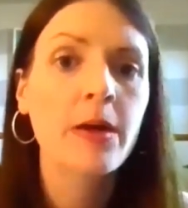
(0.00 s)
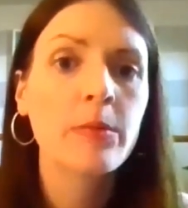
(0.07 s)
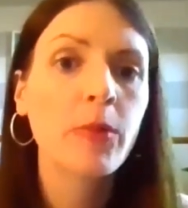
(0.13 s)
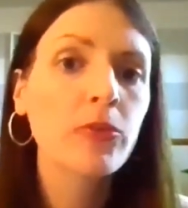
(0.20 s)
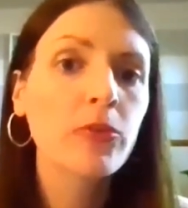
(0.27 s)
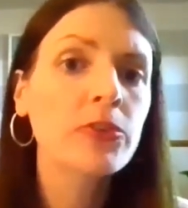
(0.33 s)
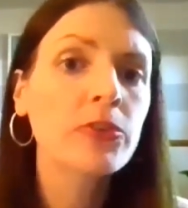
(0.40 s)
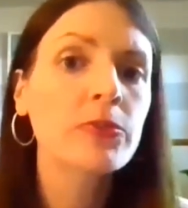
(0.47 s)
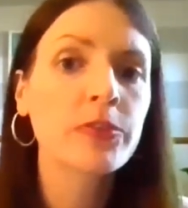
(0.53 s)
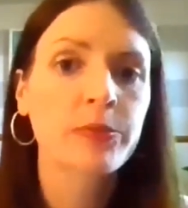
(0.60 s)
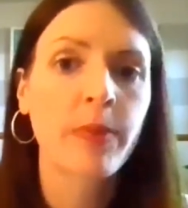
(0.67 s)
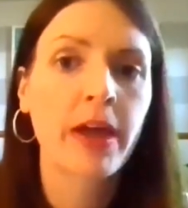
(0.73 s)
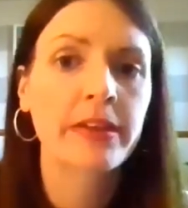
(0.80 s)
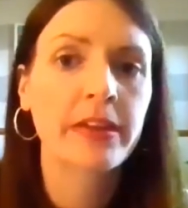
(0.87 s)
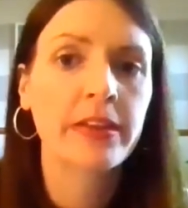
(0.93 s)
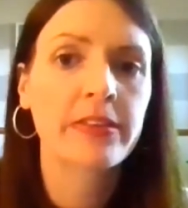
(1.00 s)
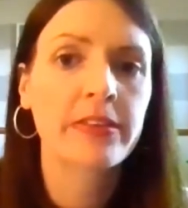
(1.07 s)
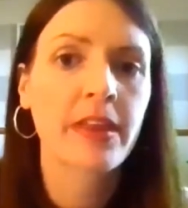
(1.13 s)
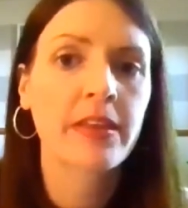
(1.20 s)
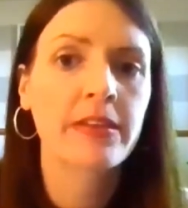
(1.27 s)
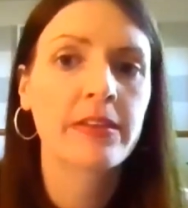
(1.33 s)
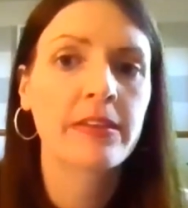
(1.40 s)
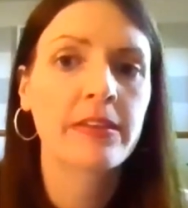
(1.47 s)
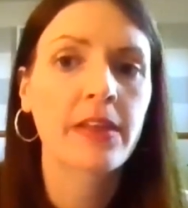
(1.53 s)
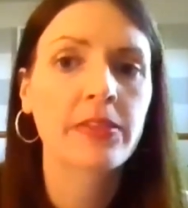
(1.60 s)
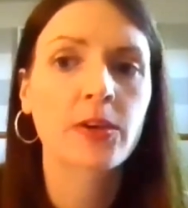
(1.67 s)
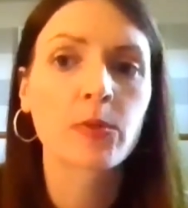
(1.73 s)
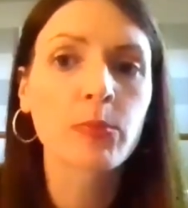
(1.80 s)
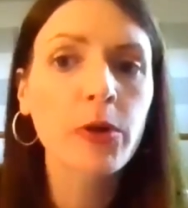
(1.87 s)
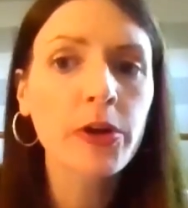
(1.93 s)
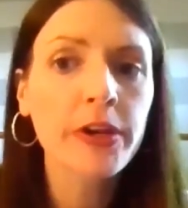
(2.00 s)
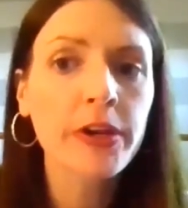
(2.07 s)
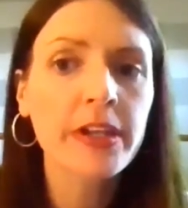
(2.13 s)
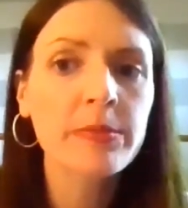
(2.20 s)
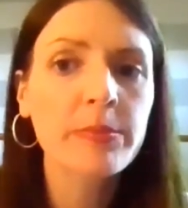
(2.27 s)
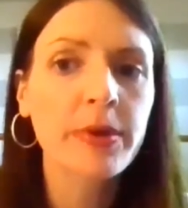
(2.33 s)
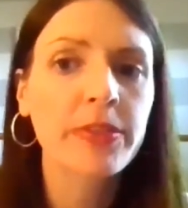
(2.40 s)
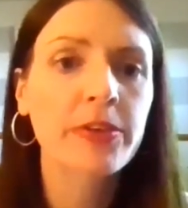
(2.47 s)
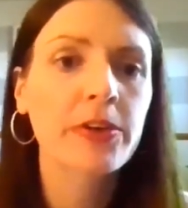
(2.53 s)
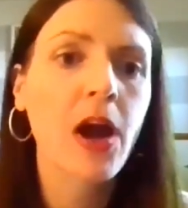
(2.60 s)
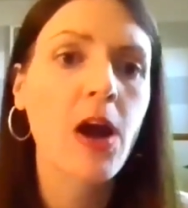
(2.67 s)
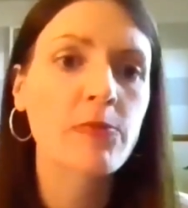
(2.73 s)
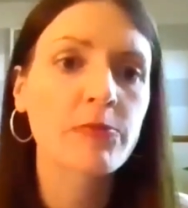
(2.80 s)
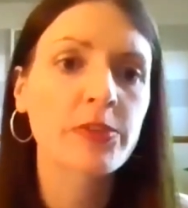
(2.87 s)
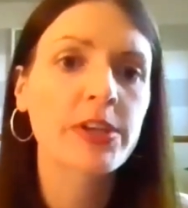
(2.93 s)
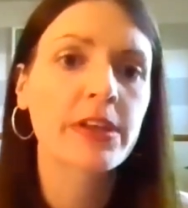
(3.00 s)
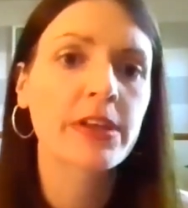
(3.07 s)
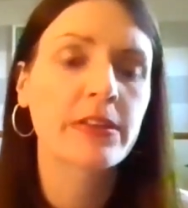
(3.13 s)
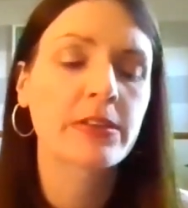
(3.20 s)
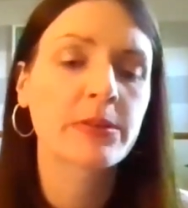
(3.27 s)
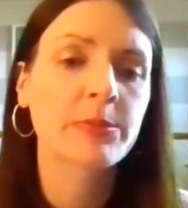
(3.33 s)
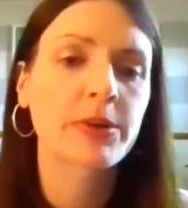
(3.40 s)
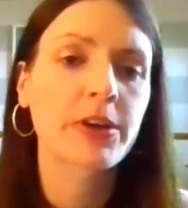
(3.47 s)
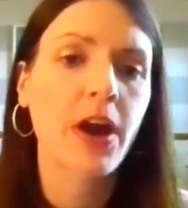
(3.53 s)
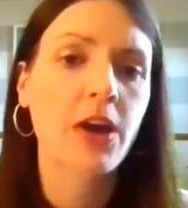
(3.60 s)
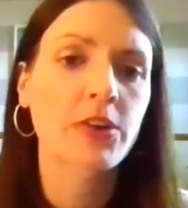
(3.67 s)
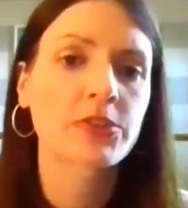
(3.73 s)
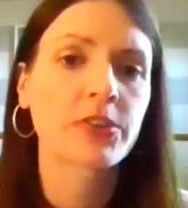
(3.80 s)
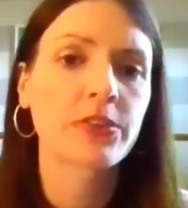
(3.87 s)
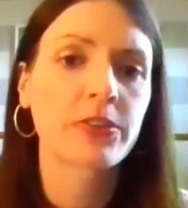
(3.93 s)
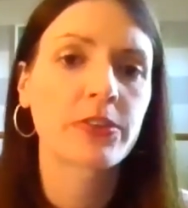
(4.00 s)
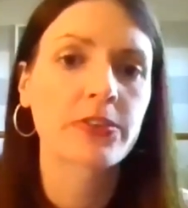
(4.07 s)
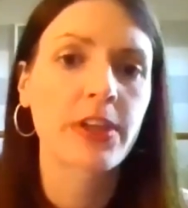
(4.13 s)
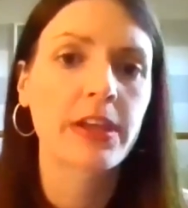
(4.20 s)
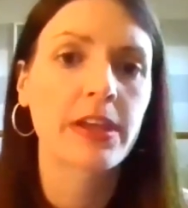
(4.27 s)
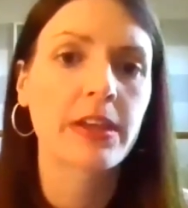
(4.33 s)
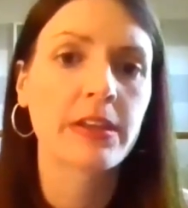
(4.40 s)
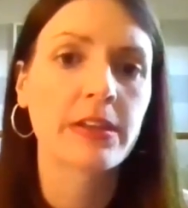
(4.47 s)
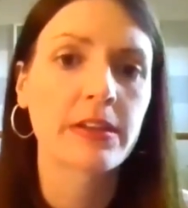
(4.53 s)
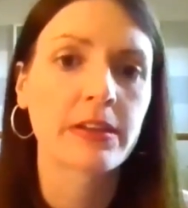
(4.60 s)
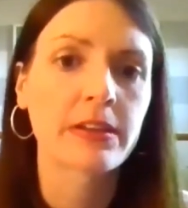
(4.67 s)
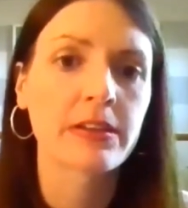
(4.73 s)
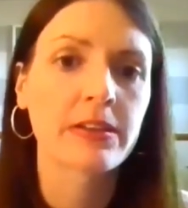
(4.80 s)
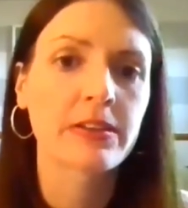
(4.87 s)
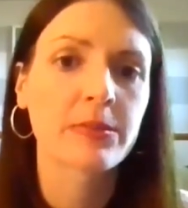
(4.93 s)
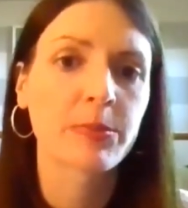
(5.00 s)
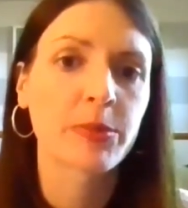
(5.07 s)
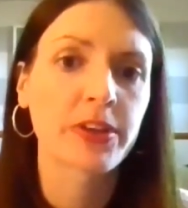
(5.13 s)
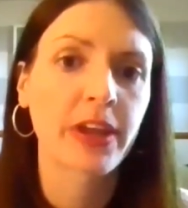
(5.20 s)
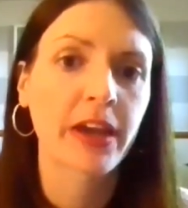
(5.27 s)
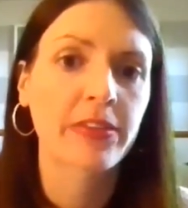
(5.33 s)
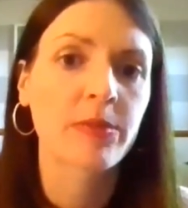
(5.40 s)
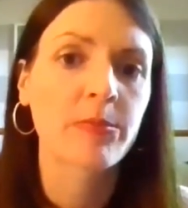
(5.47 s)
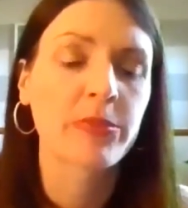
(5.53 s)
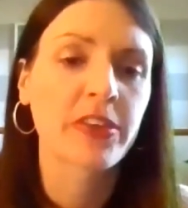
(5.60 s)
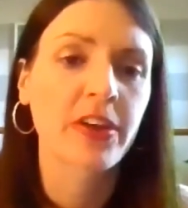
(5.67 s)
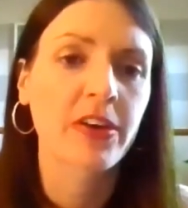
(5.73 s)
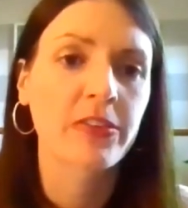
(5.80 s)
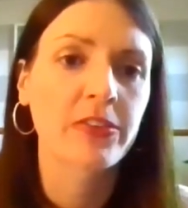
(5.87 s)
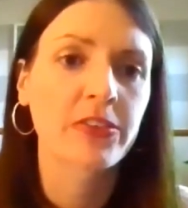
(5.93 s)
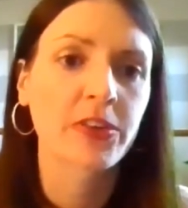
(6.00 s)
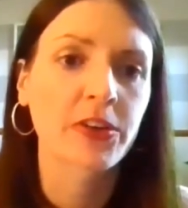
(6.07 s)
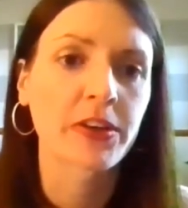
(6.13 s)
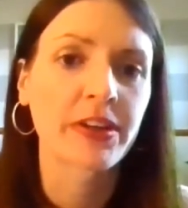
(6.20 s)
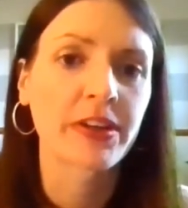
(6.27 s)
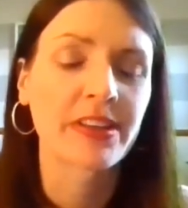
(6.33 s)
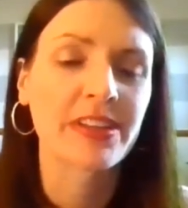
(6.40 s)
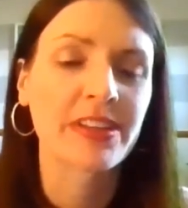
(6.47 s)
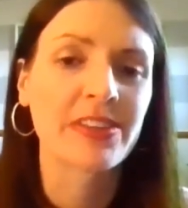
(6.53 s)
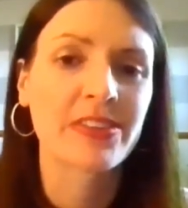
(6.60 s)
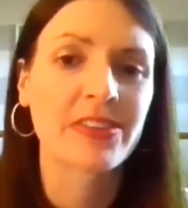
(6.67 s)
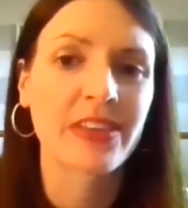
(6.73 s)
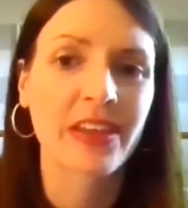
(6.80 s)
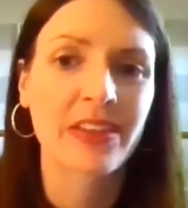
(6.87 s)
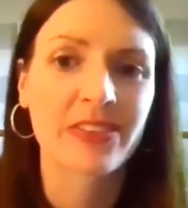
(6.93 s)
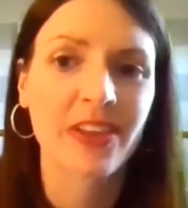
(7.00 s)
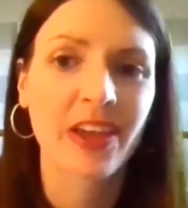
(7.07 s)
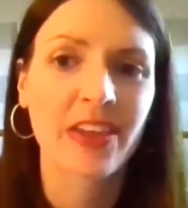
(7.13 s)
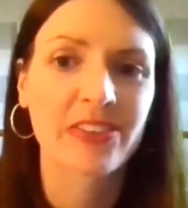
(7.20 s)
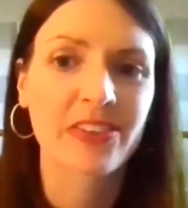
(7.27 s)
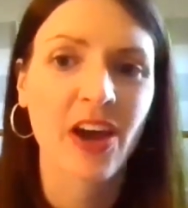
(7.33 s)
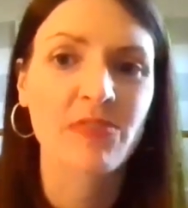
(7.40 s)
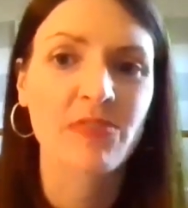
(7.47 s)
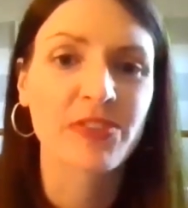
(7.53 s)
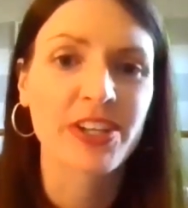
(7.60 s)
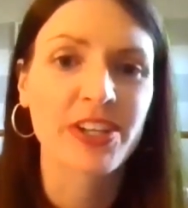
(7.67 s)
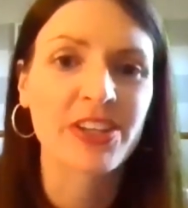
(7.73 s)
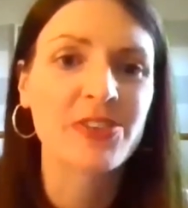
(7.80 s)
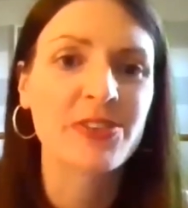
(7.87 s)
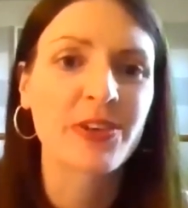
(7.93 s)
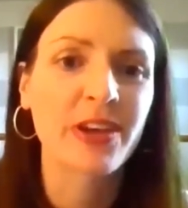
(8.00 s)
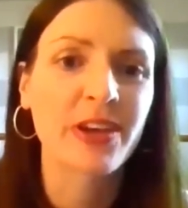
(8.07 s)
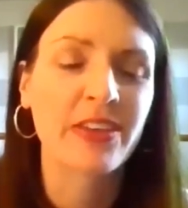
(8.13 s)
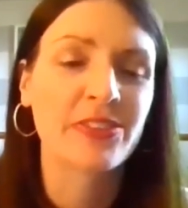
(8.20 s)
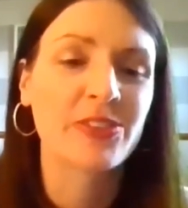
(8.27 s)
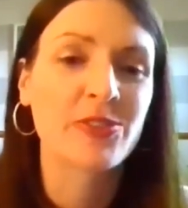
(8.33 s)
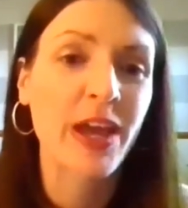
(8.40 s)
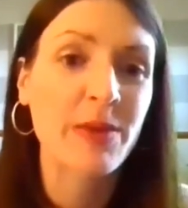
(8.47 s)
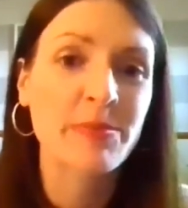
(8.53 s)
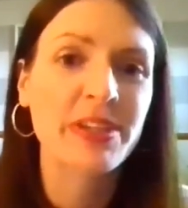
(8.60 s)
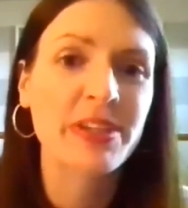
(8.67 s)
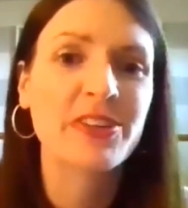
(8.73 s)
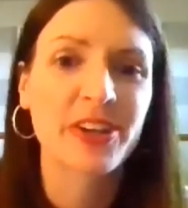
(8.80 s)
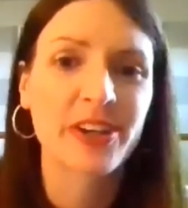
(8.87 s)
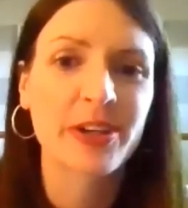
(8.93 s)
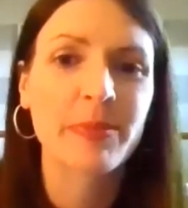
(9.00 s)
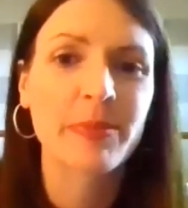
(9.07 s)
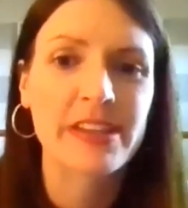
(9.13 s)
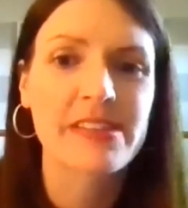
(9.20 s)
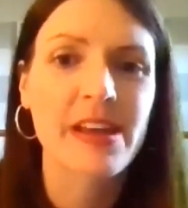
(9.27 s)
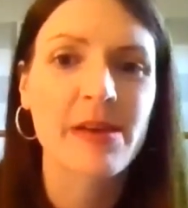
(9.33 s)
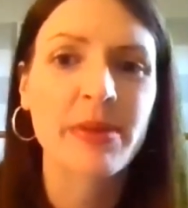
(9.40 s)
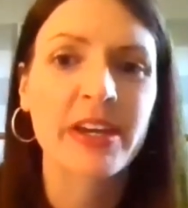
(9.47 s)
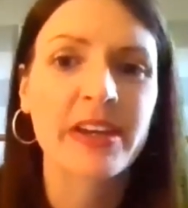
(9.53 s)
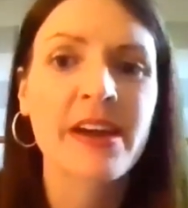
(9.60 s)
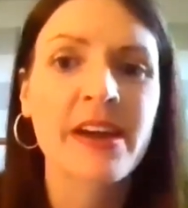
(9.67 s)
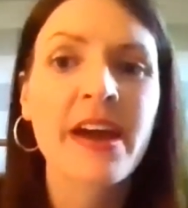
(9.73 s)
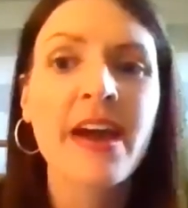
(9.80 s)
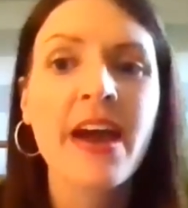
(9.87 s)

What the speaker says: Most who responded said that they're worried, but they're confident in the precautions they're taking to protect themselves, or at least as confident as you can be during a pandemic.